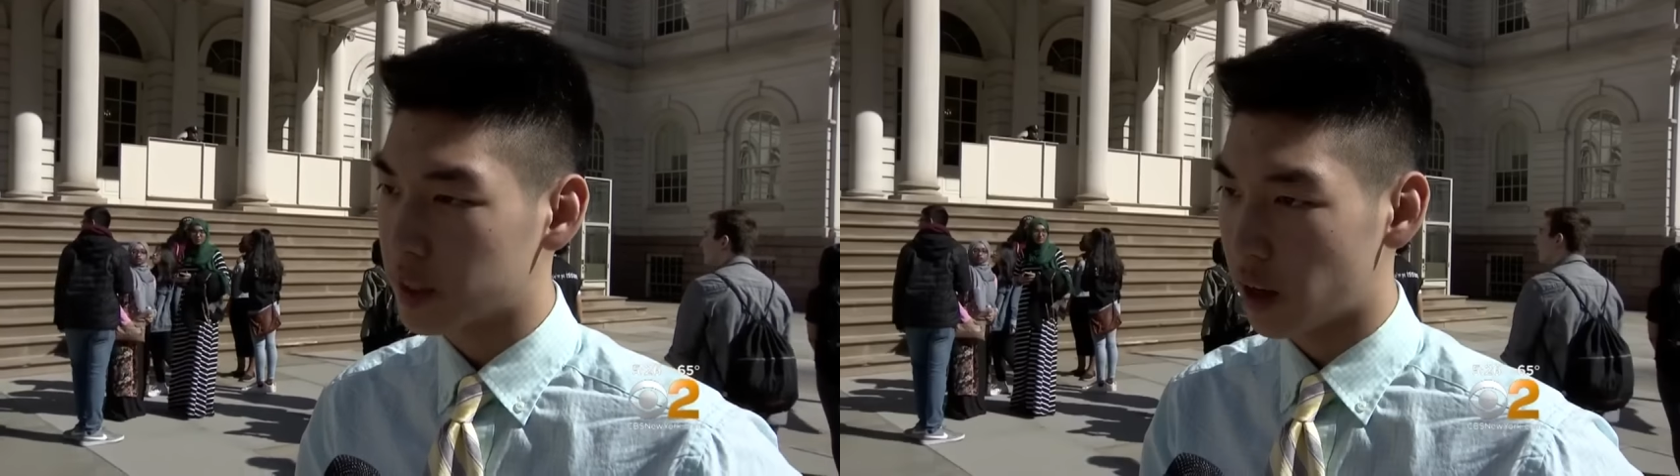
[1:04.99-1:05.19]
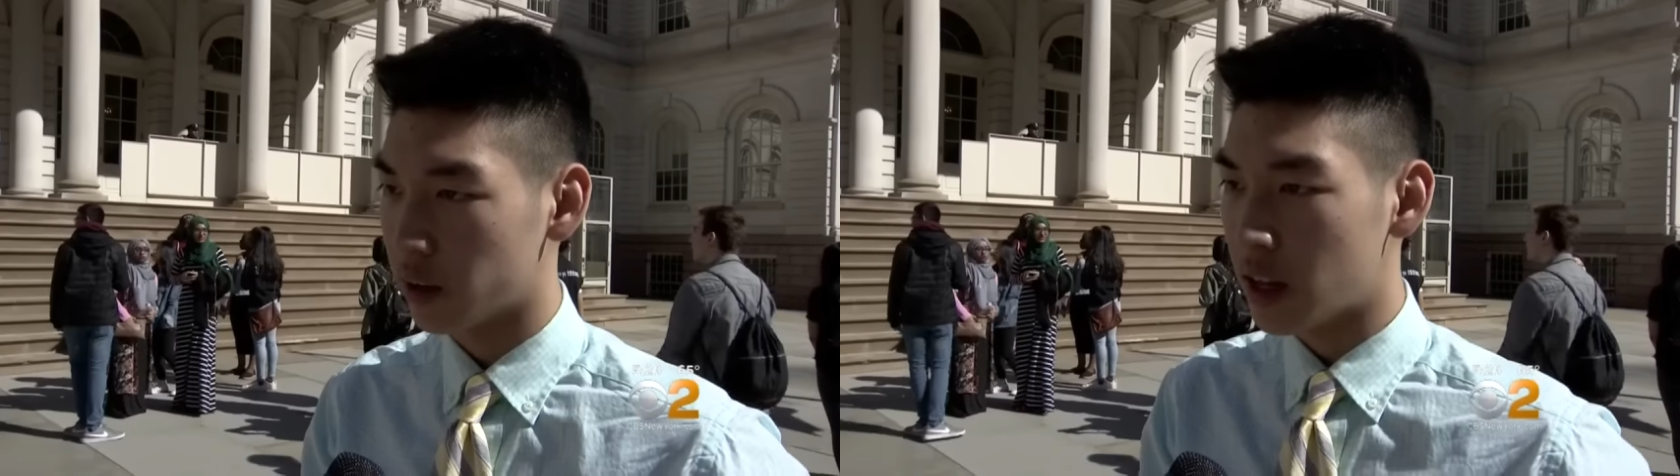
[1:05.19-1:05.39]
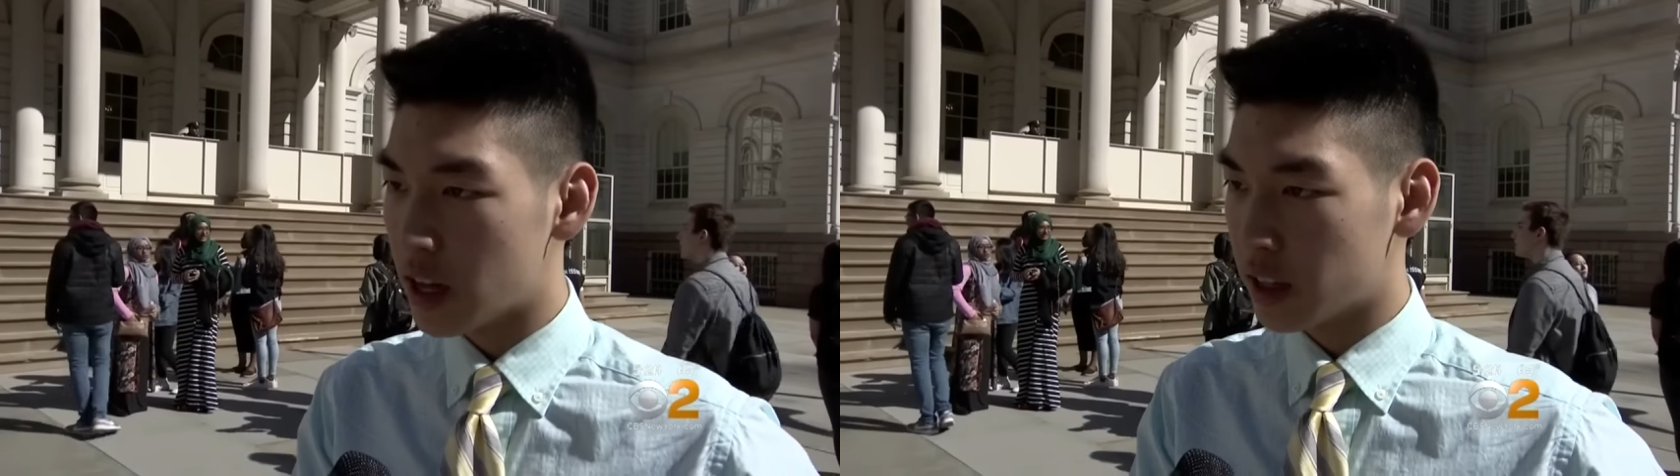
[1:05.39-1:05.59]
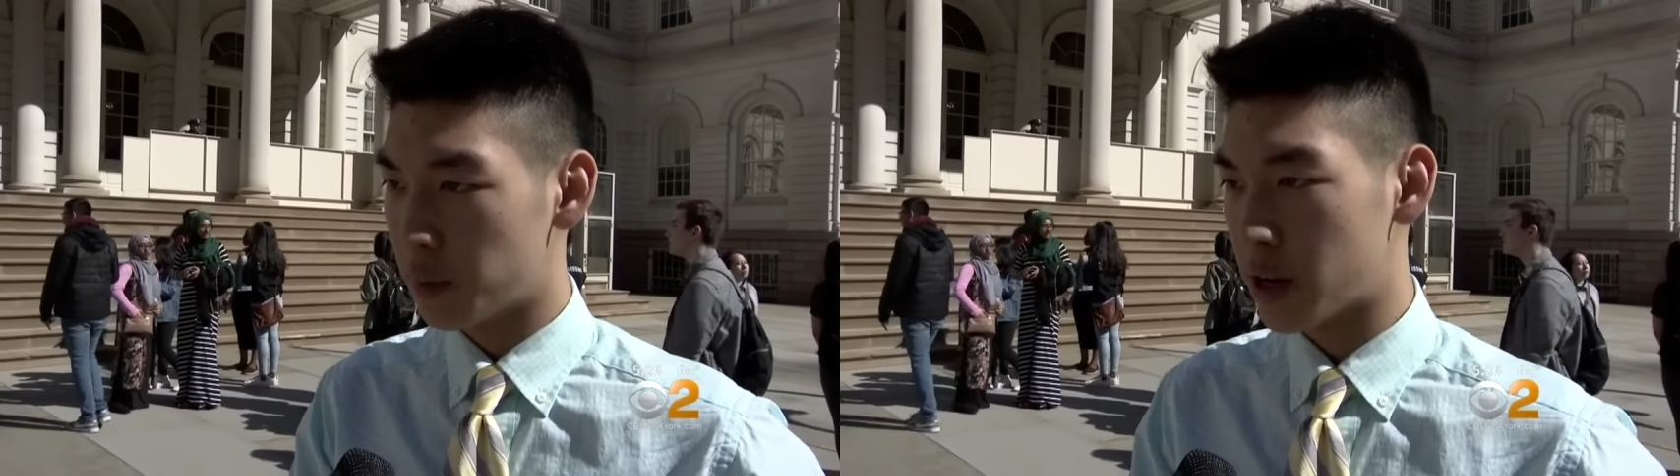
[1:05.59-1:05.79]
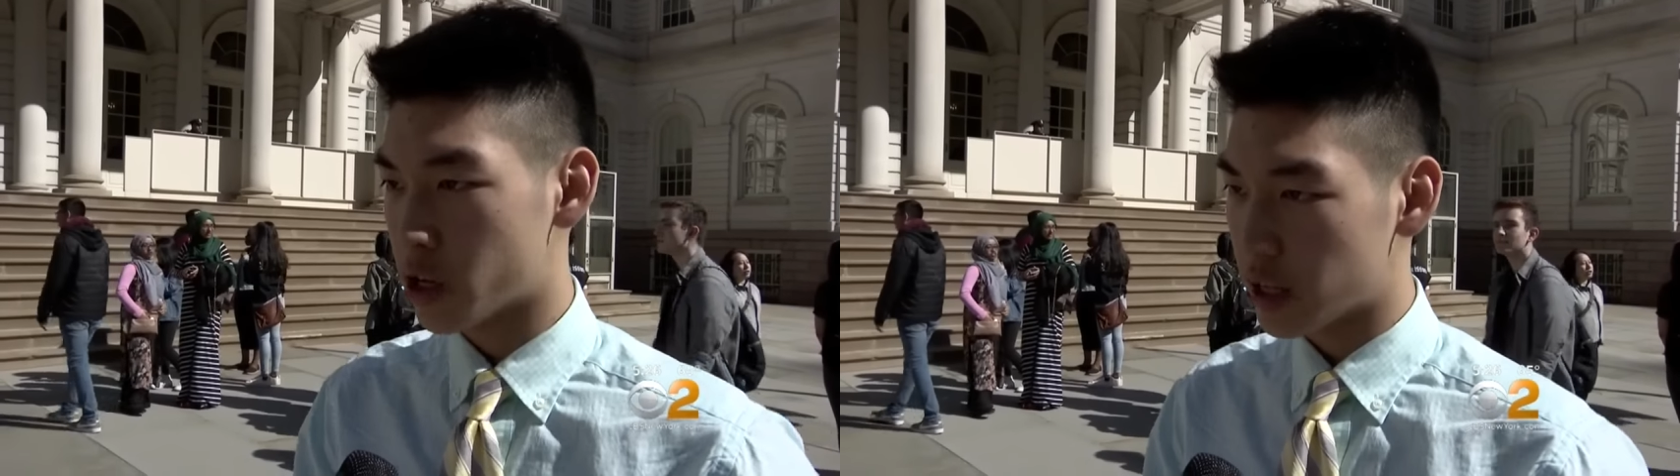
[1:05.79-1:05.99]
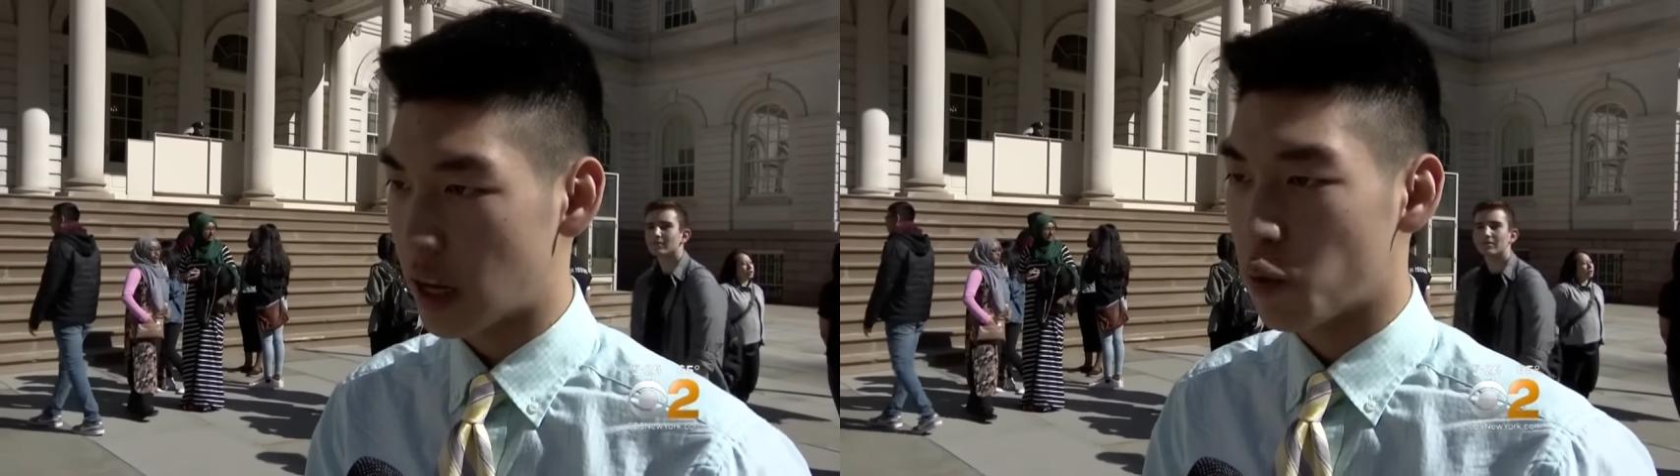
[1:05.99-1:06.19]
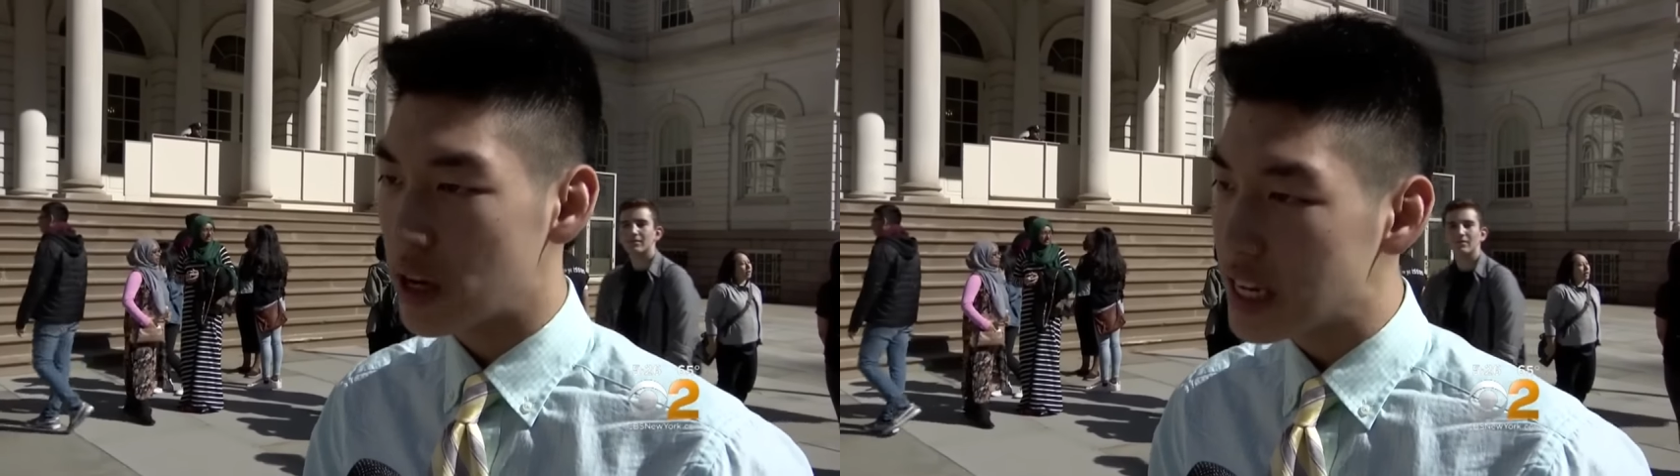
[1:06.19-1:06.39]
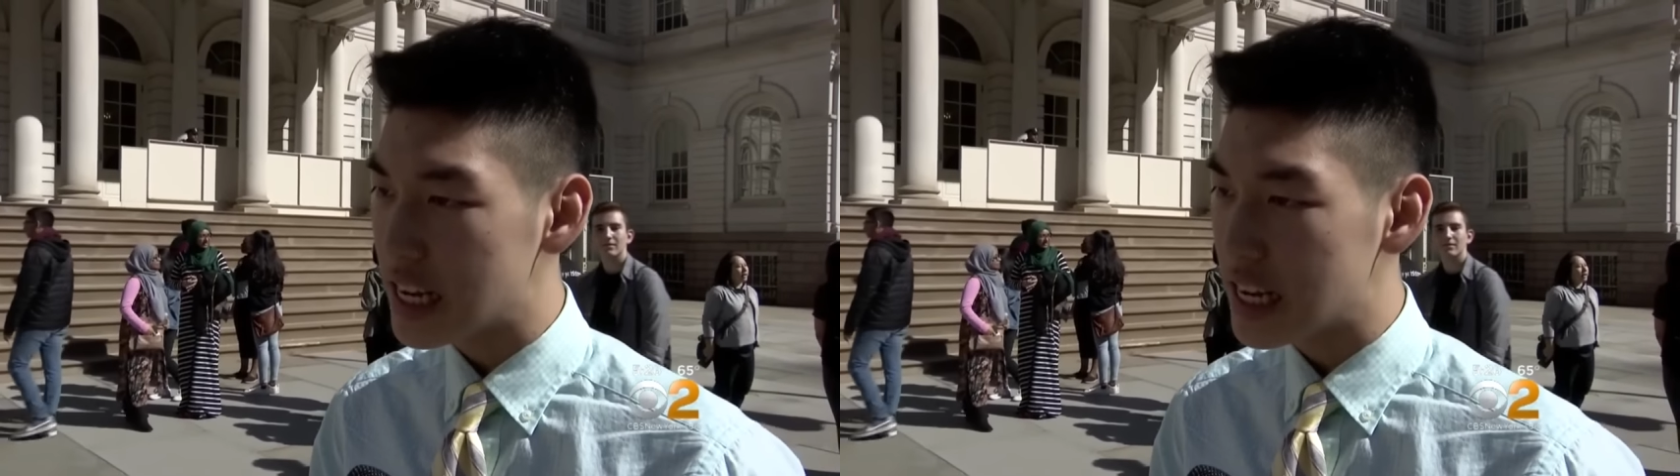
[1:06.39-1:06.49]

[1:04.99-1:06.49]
tell the administrators that we